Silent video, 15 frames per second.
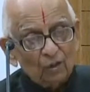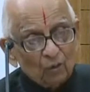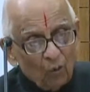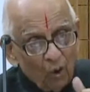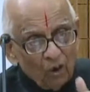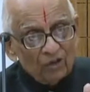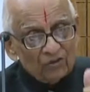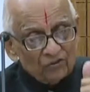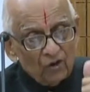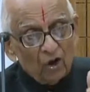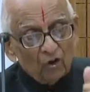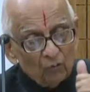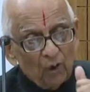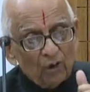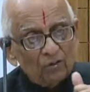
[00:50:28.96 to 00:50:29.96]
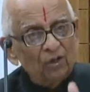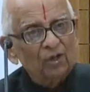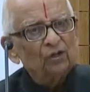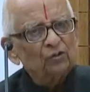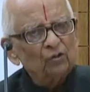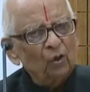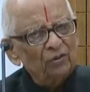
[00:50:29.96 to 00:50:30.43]
The court does not want to
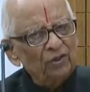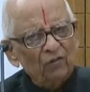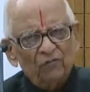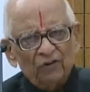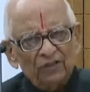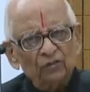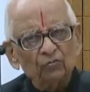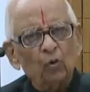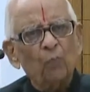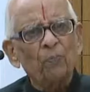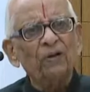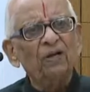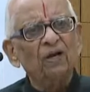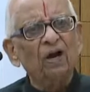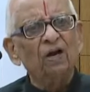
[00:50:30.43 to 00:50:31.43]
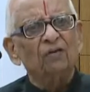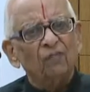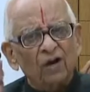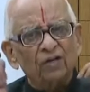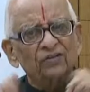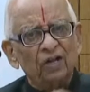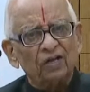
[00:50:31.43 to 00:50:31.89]
show everything is openly heard.
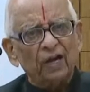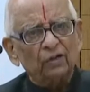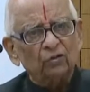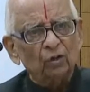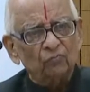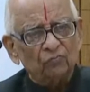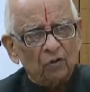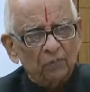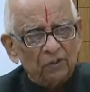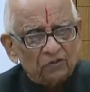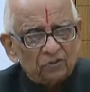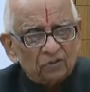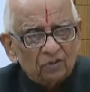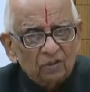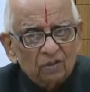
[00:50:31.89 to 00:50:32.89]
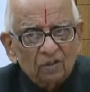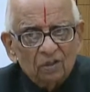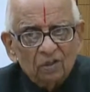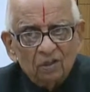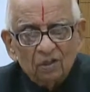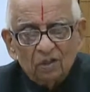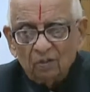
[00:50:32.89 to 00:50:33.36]
What is the right to information?
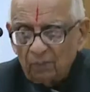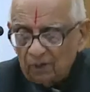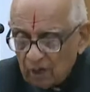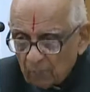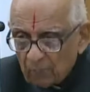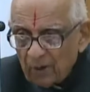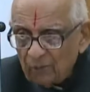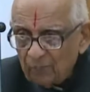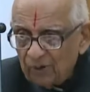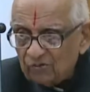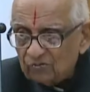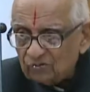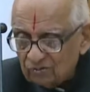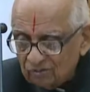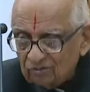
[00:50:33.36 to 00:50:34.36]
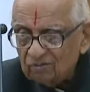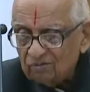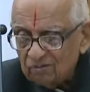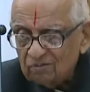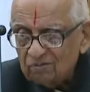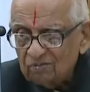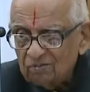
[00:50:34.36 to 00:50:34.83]
But appointments,
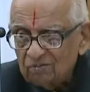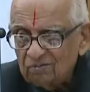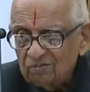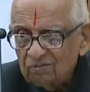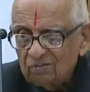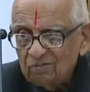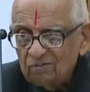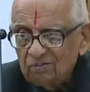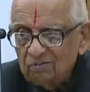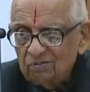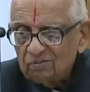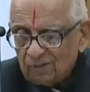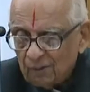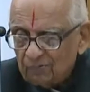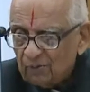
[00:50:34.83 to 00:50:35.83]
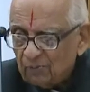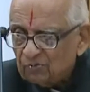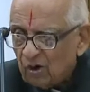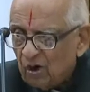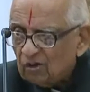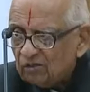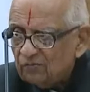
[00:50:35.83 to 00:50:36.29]

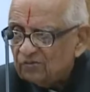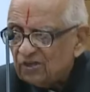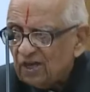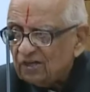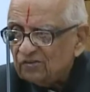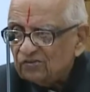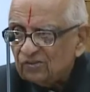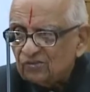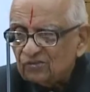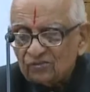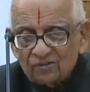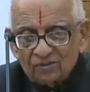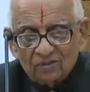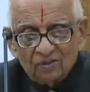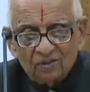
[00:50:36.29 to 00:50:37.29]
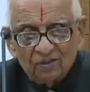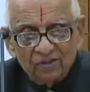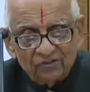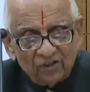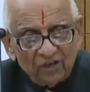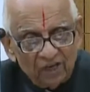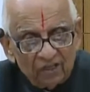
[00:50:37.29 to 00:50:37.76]
sometimes controversy arises.
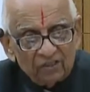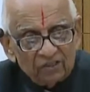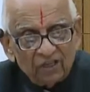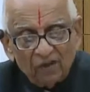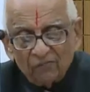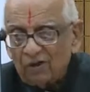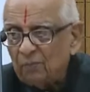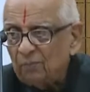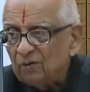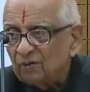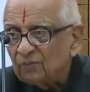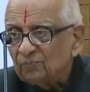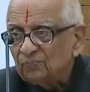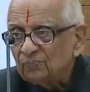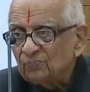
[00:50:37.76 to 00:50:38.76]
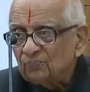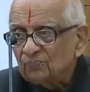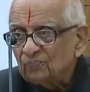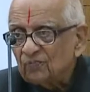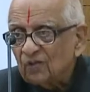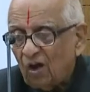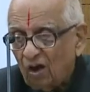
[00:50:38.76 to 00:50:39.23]
Is there anything available?
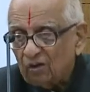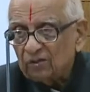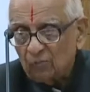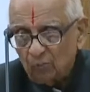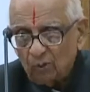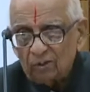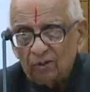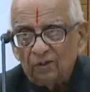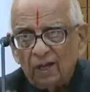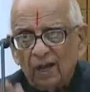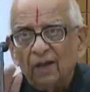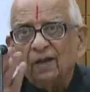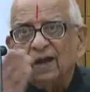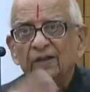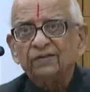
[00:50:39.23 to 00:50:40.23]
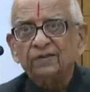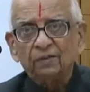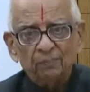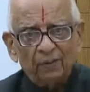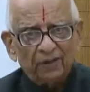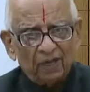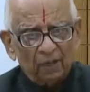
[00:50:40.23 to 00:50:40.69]
Article 1, I
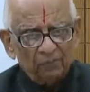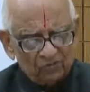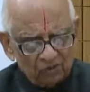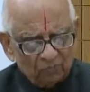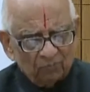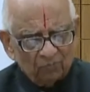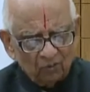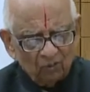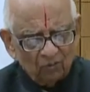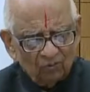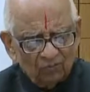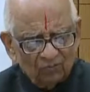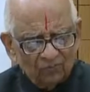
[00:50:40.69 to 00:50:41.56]
think my time is up. No?